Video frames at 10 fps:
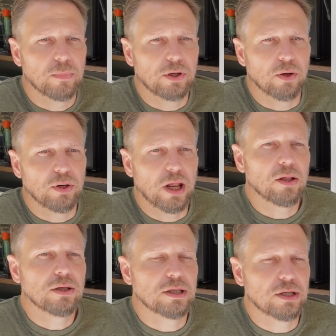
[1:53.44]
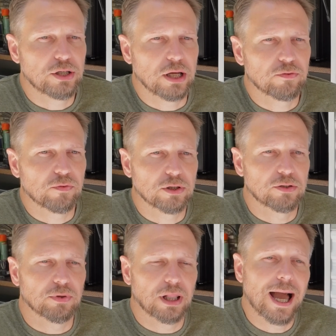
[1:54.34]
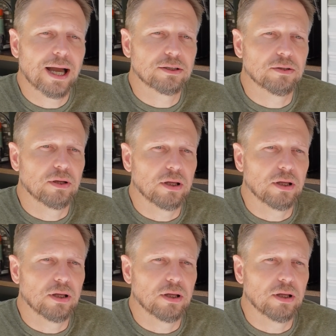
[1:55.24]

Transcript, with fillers: you know, not only is it a chance for us to relax and,